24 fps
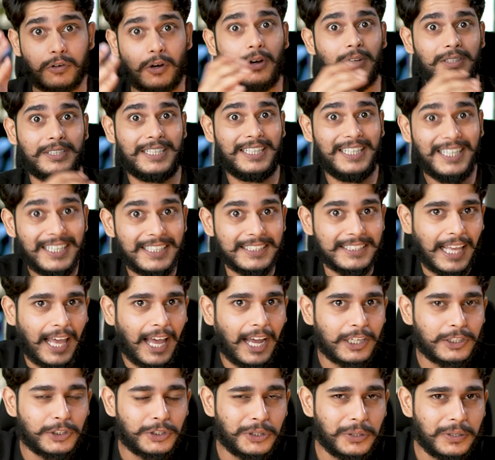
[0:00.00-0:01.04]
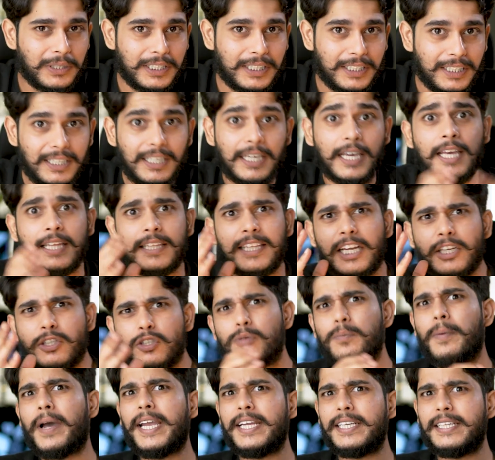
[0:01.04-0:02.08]
What is actually that
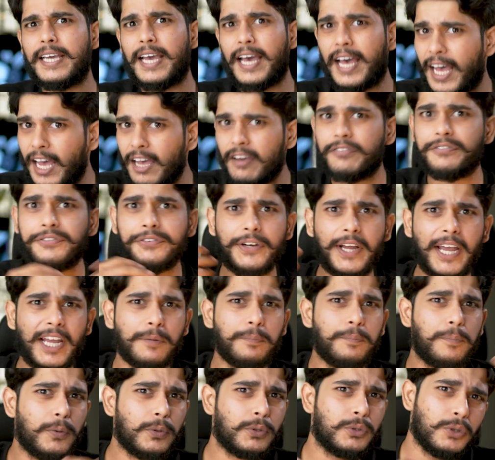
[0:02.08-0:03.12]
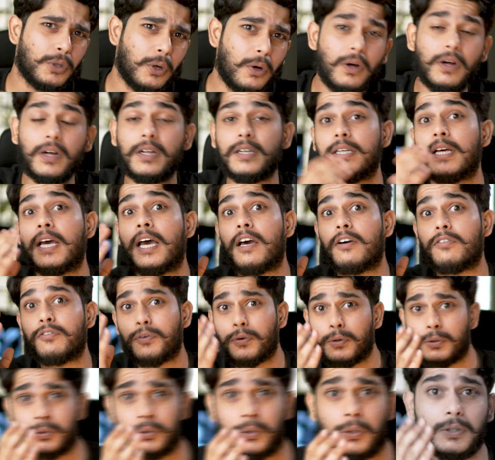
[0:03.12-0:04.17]
you might have tried put on
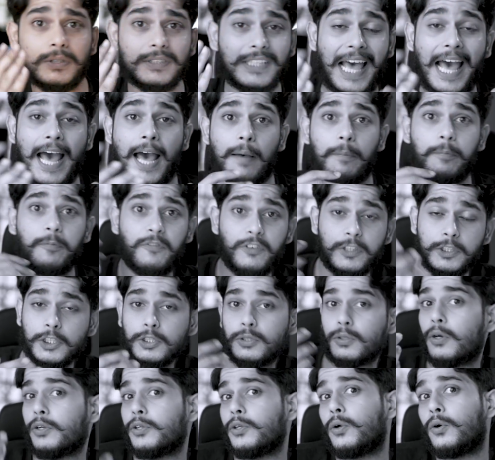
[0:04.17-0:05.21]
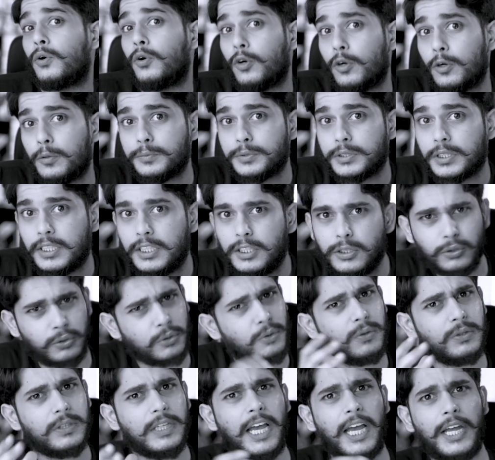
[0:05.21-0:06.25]
Photos app widget on your home screen
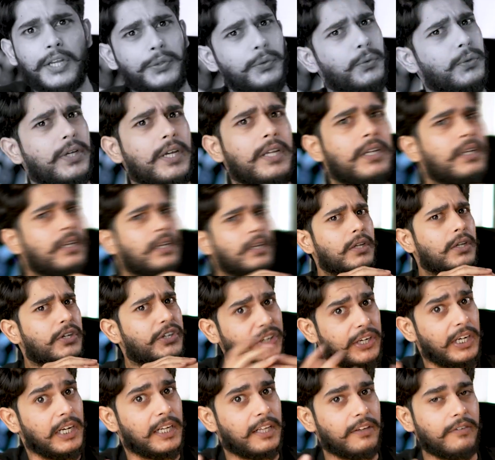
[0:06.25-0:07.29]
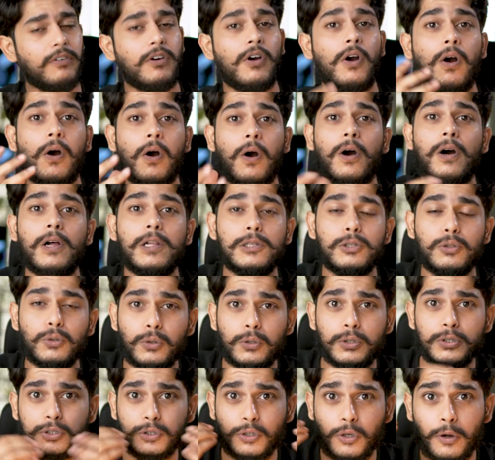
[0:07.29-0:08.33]
so that you can relive all
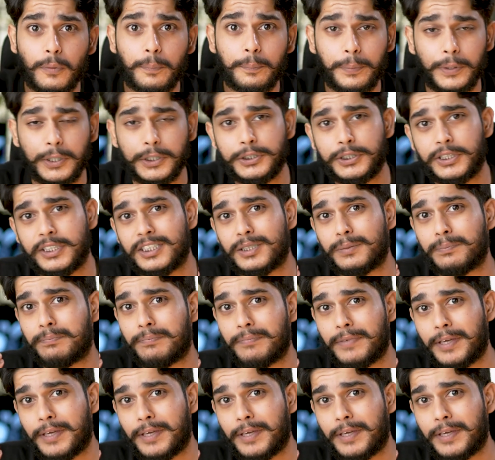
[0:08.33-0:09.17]
those your precious